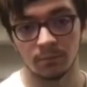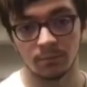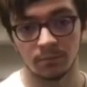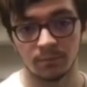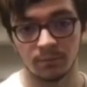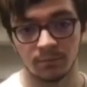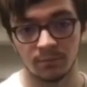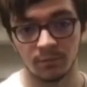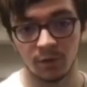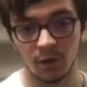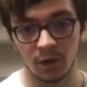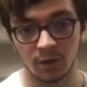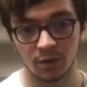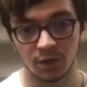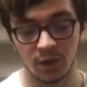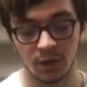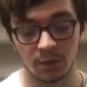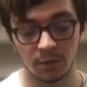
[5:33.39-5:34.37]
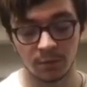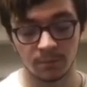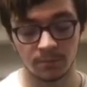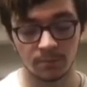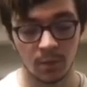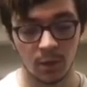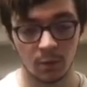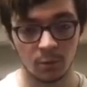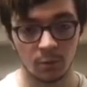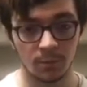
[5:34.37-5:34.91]
vlog channel,
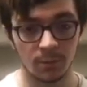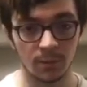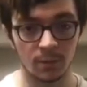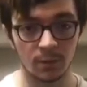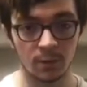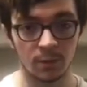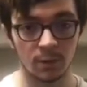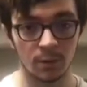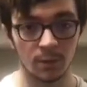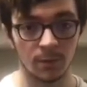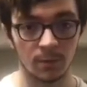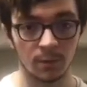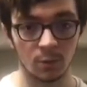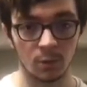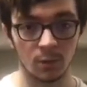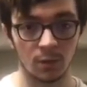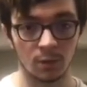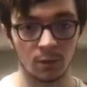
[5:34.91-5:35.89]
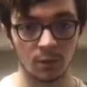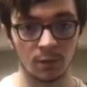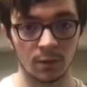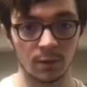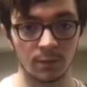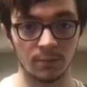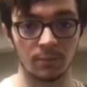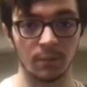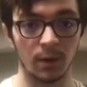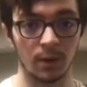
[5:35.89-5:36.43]
which will be linked
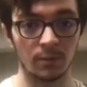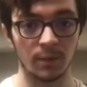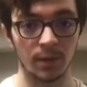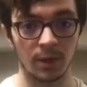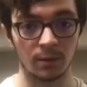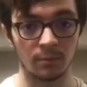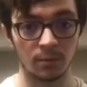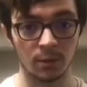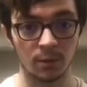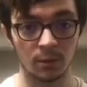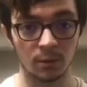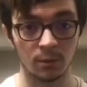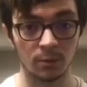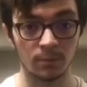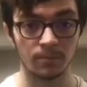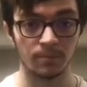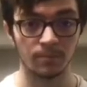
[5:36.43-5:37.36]
down below.